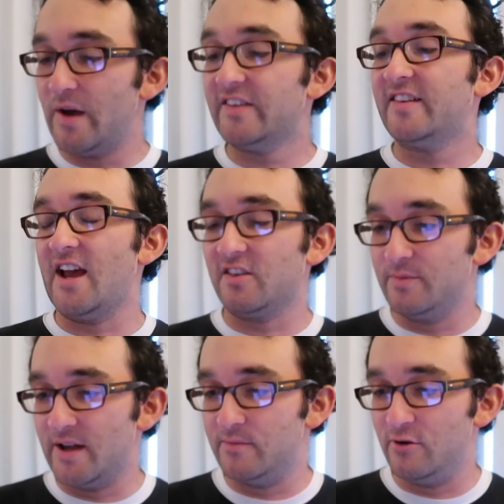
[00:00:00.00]
Best
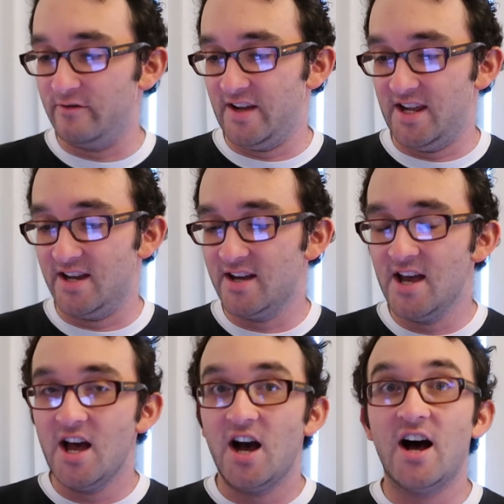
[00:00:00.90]
X-Men movie?
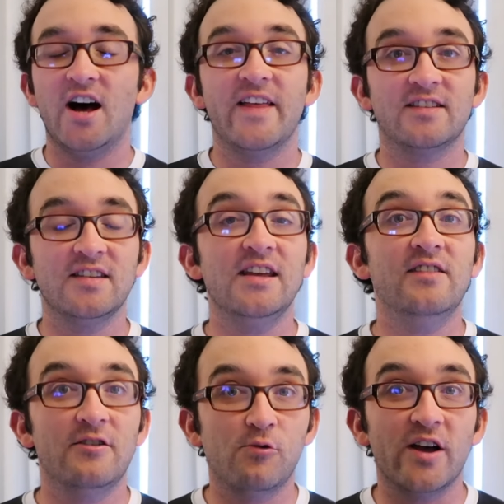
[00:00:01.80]
That's an
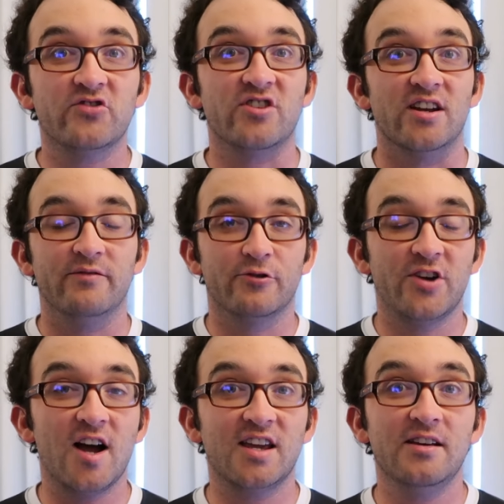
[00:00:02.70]
easy question. If we're
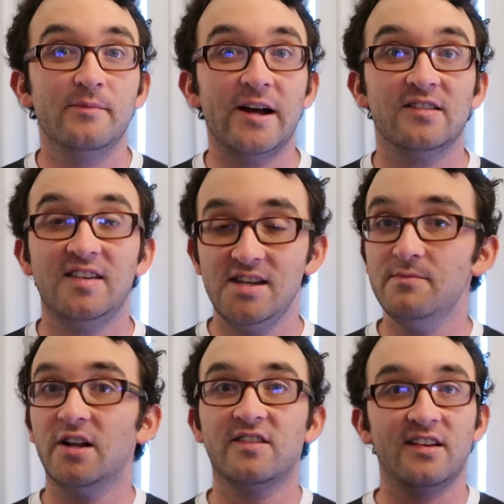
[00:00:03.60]
talking about
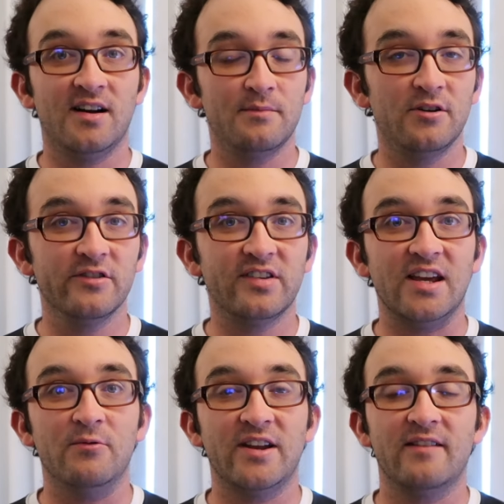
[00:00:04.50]
team ensembles,
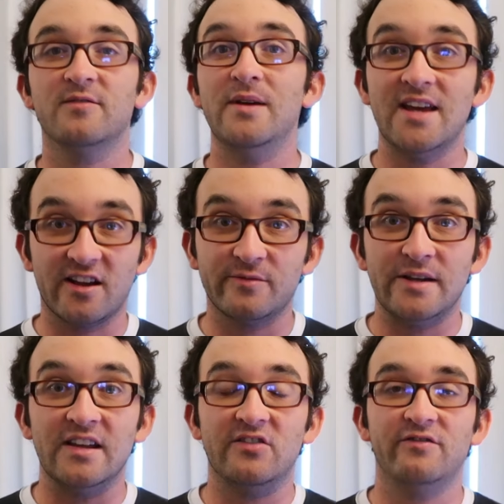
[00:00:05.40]
it would have to be
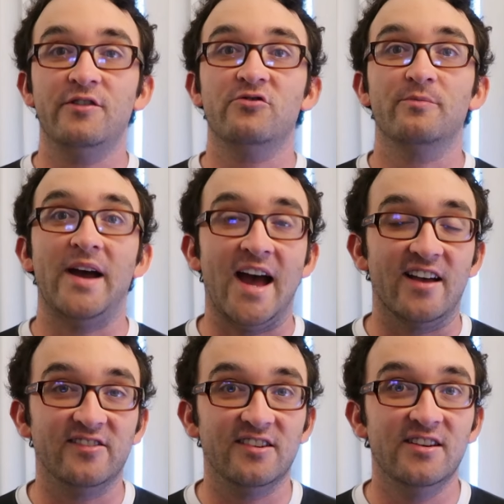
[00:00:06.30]
X-Men Days of Future
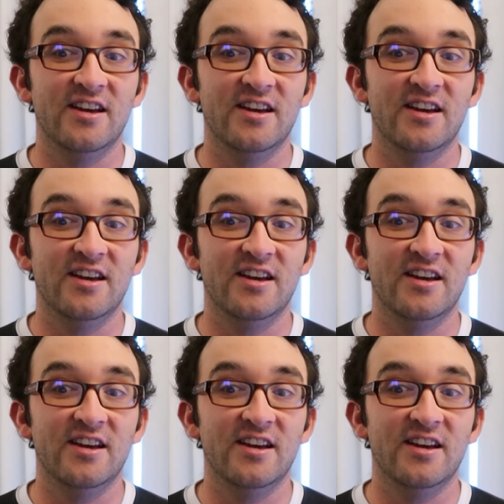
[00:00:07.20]
Past.